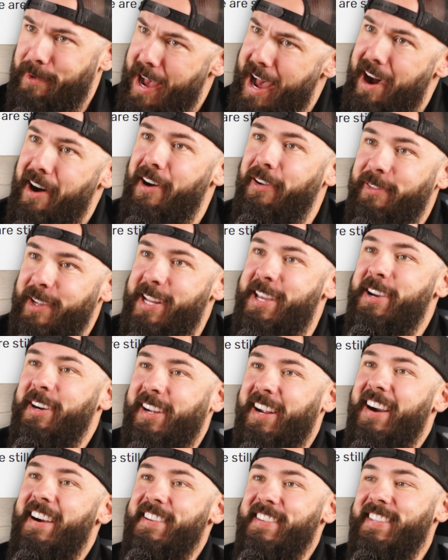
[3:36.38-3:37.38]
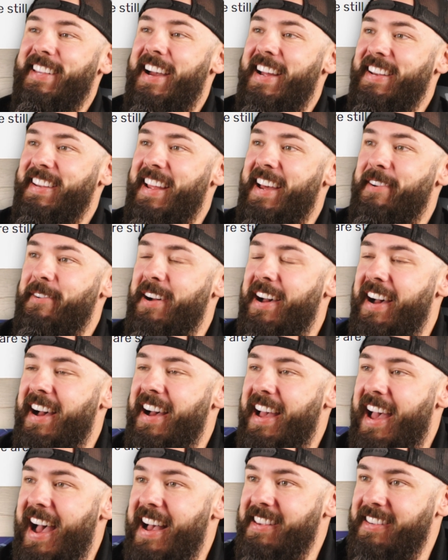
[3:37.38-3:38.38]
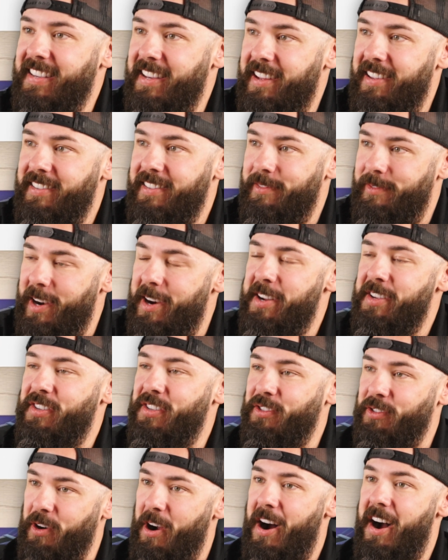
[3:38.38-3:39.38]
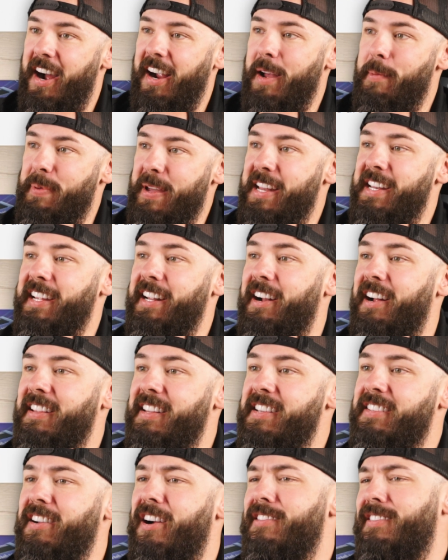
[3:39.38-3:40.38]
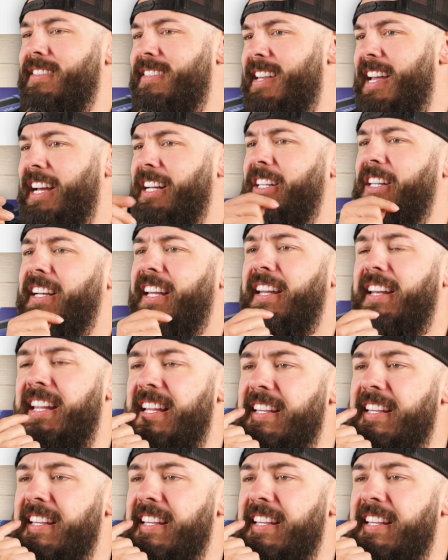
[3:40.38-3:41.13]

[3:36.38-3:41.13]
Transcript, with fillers: Wow, Videocardz.net has a very strong opinion on these cards. Let's take a look at